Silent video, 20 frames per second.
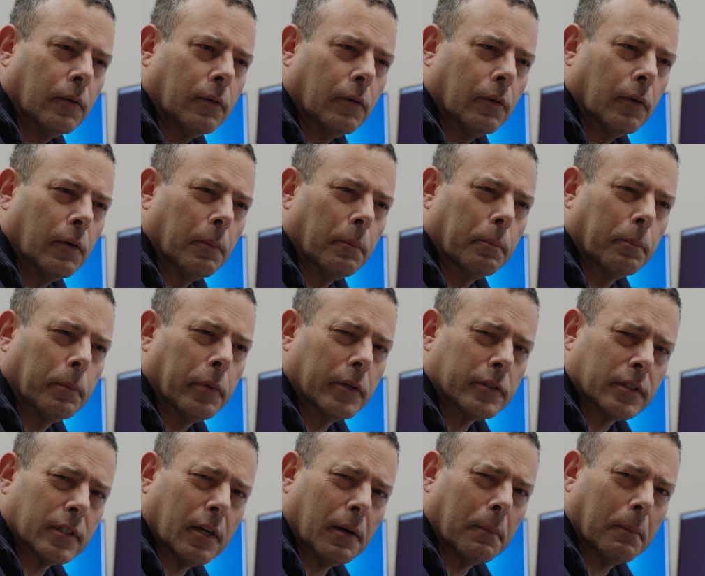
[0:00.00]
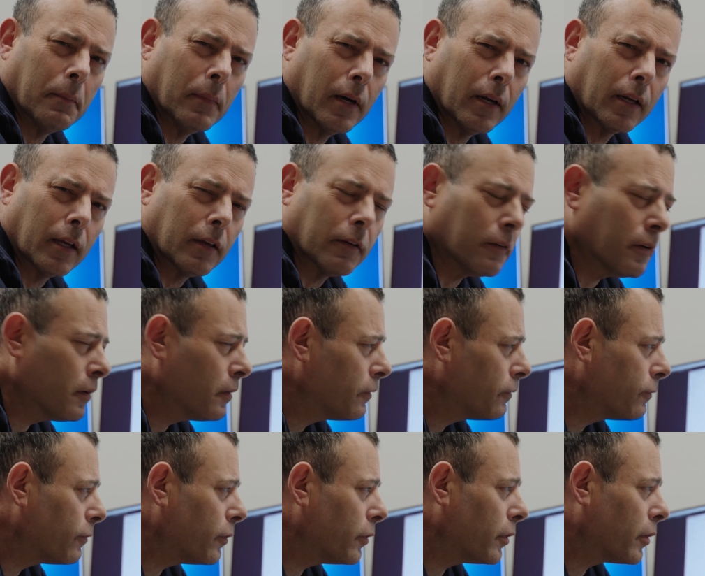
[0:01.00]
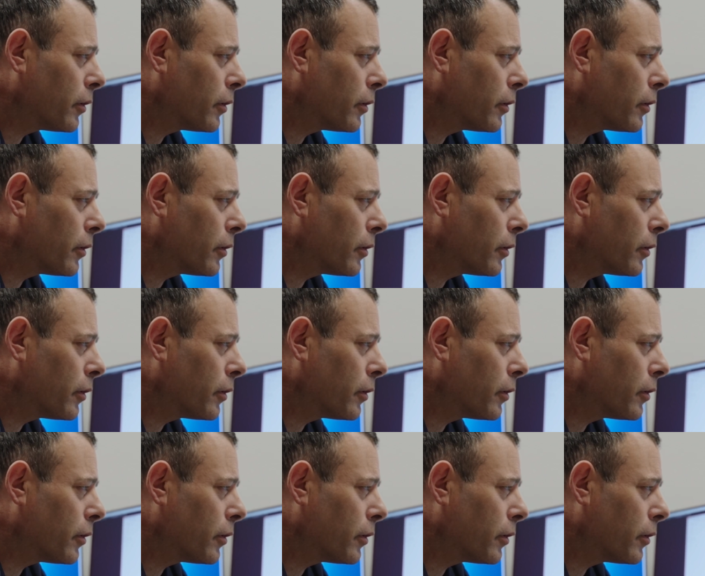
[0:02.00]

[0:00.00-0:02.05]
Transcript: or puts out money for